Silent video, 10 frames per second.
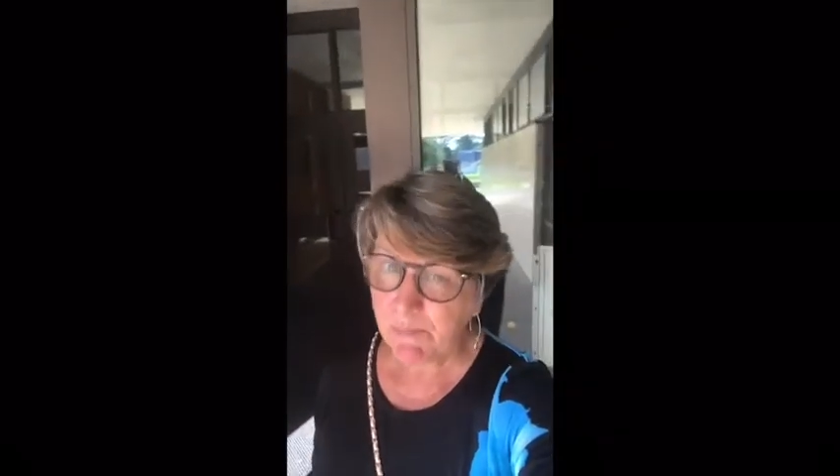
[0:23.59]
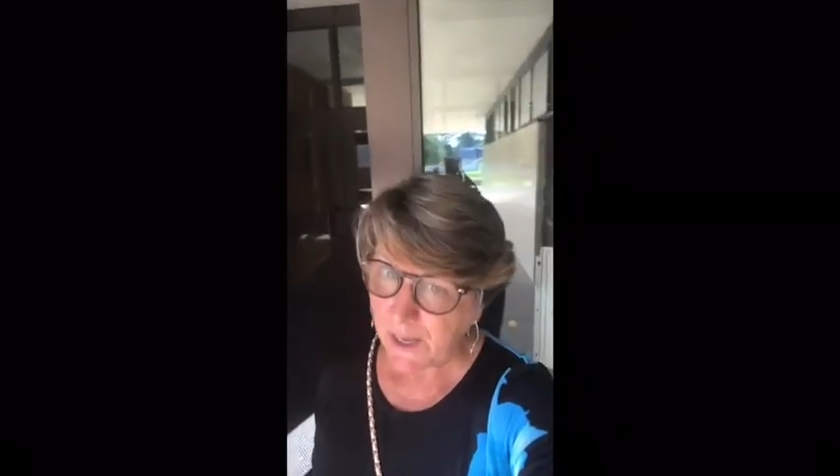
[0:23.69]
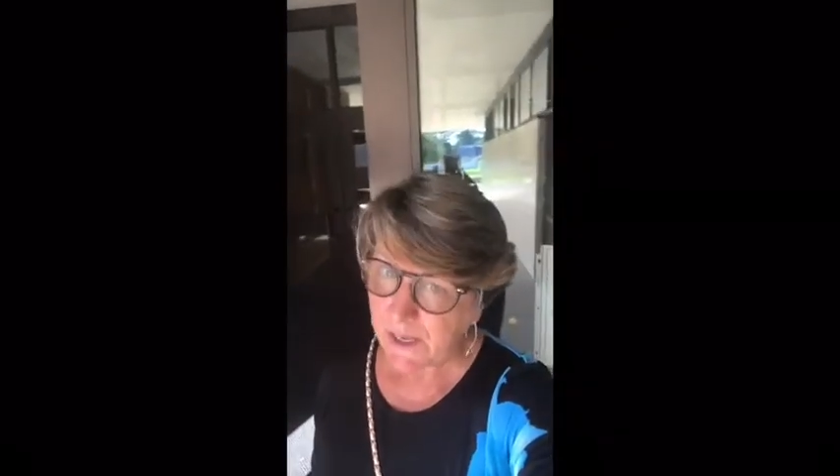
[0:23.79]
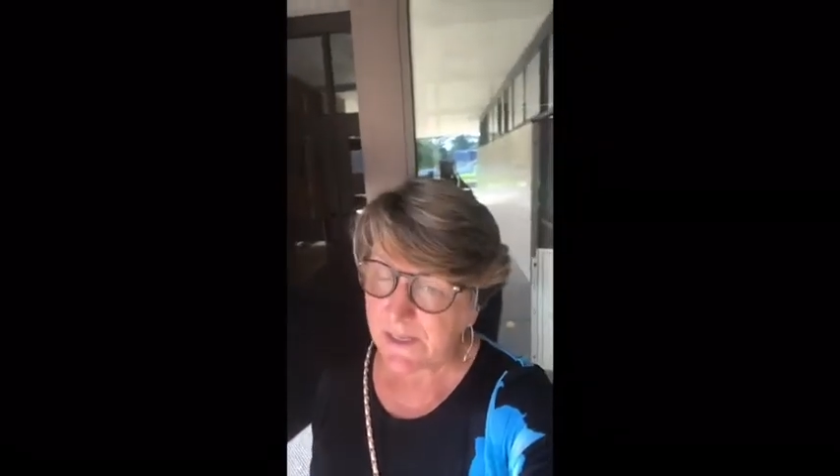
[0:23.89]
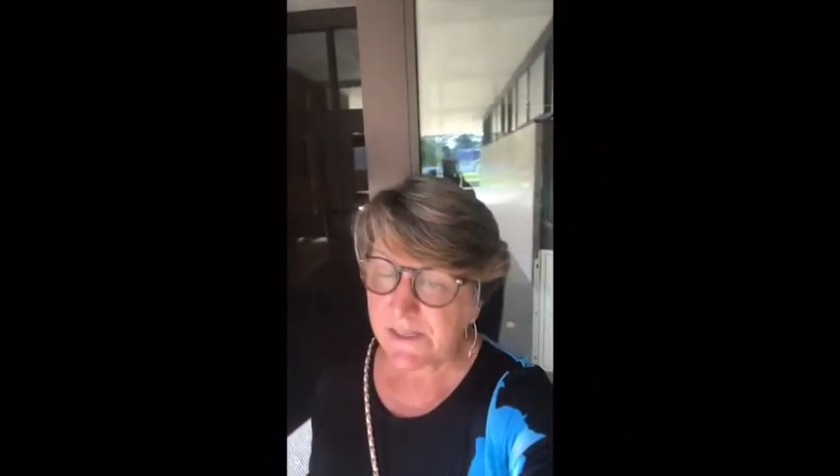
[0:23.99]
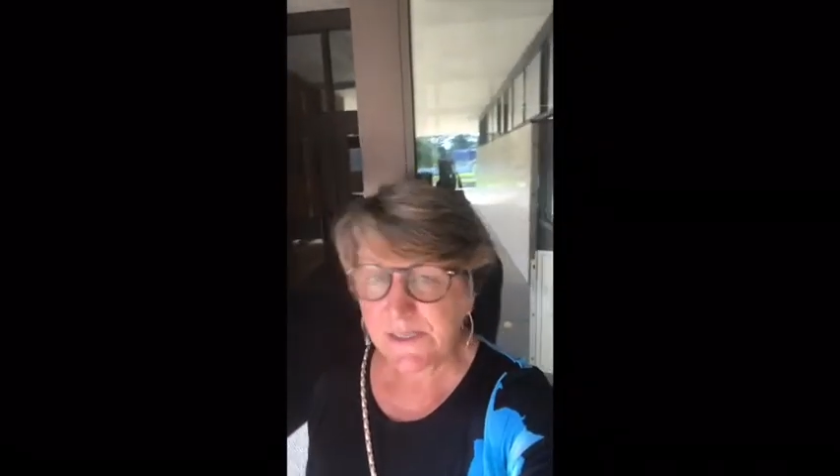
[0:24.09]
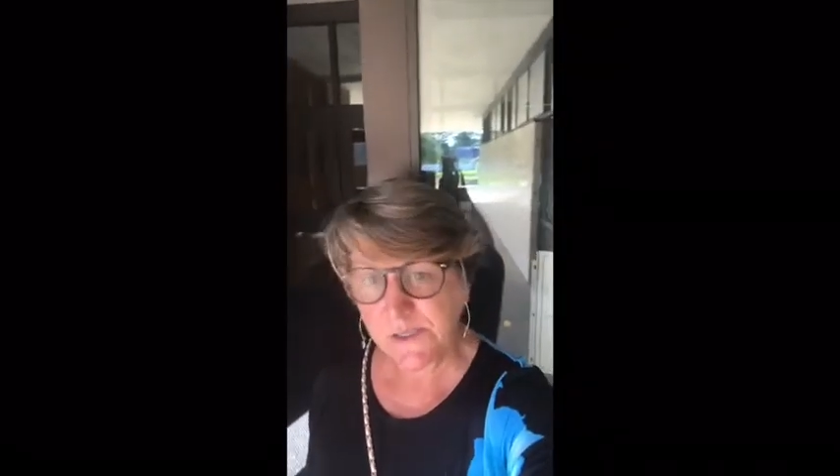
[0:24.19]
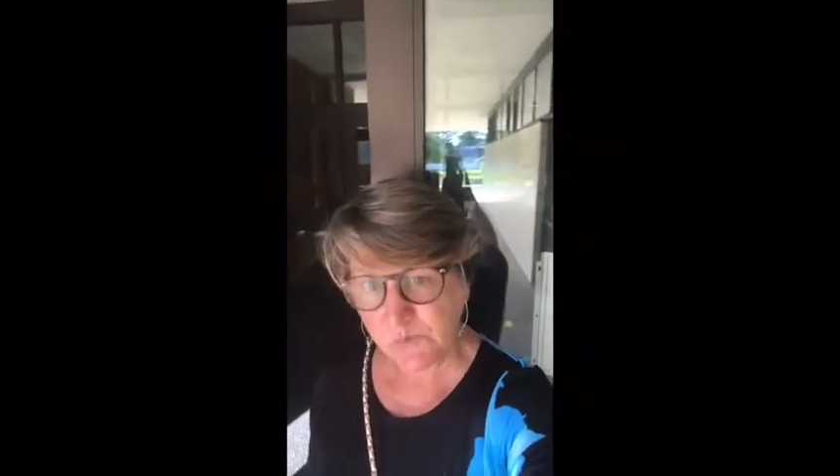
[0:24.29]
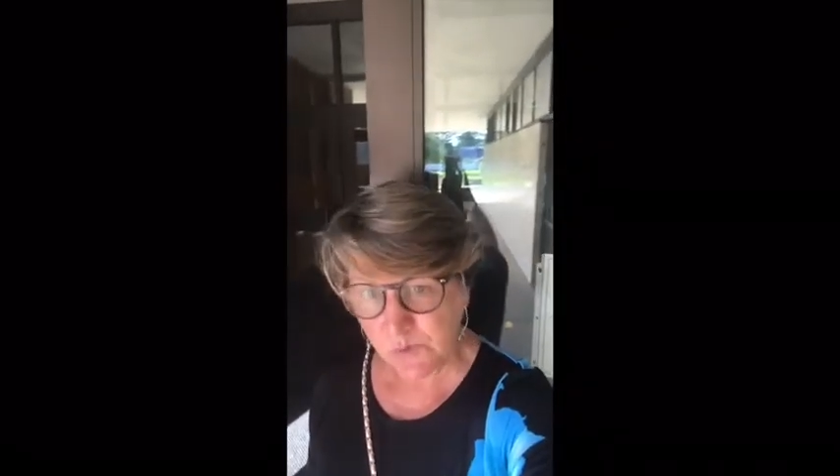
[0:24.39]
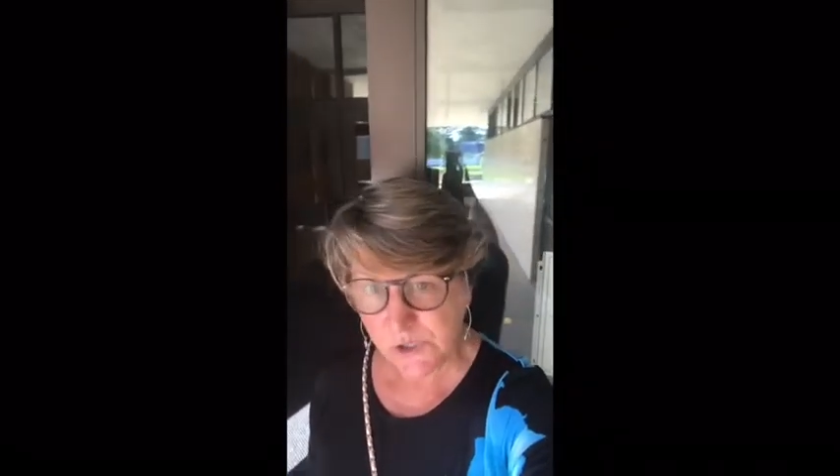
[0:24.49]
but
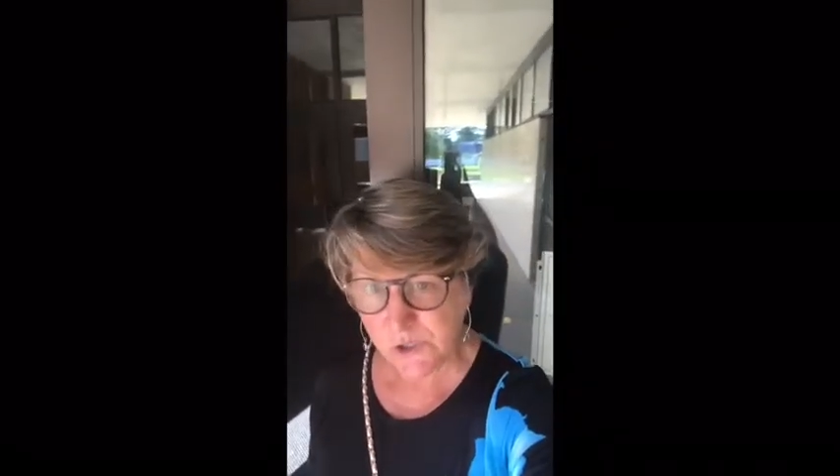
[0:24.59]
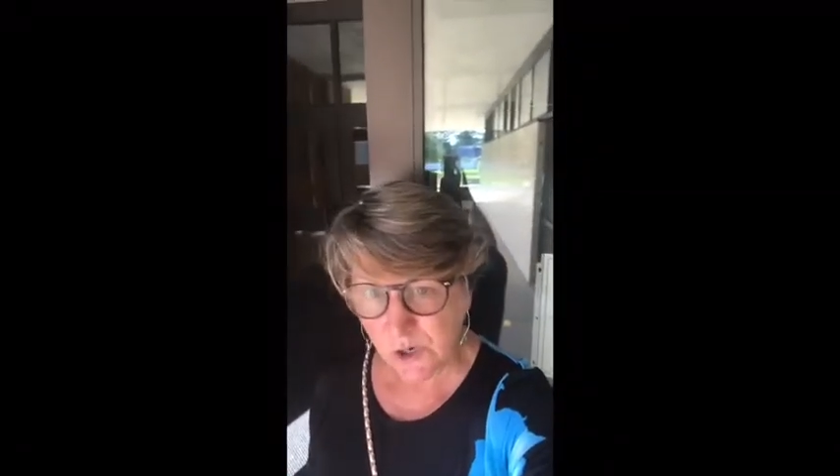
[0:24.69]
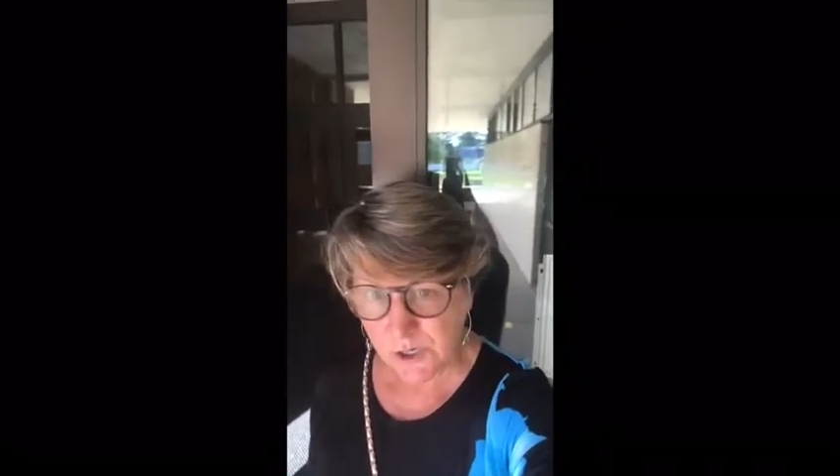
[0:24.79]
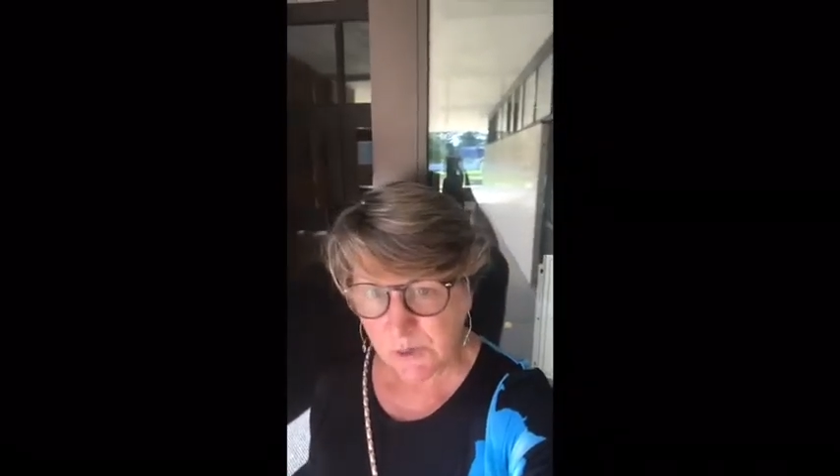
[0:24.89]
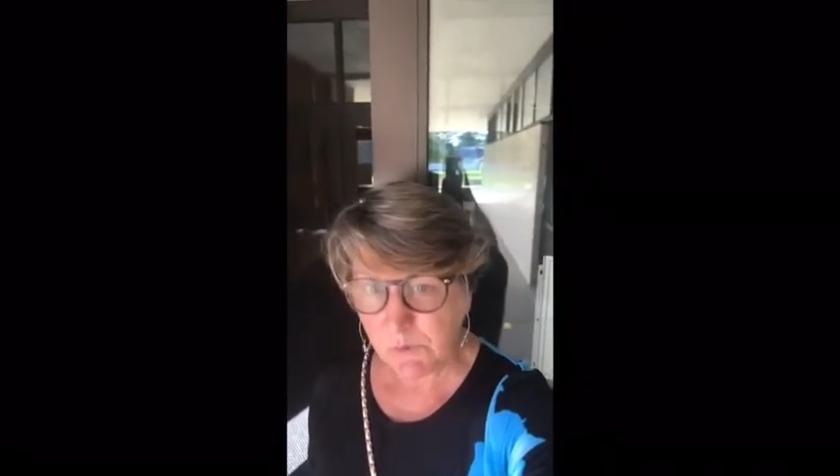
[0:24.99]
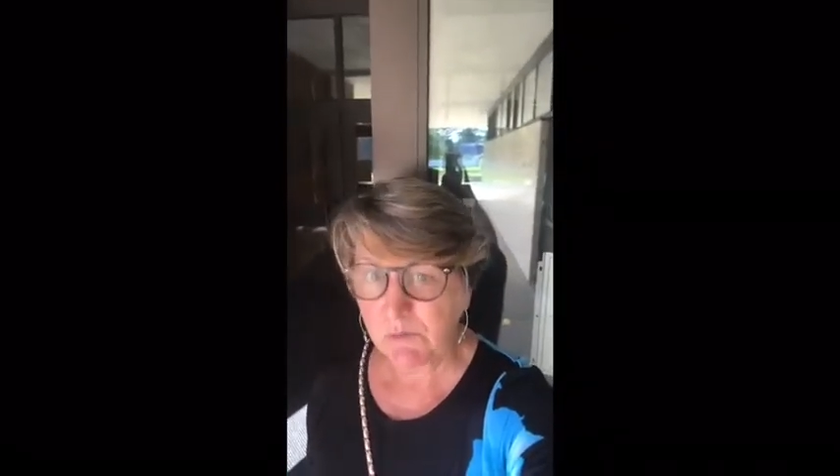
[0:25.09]
since we're starting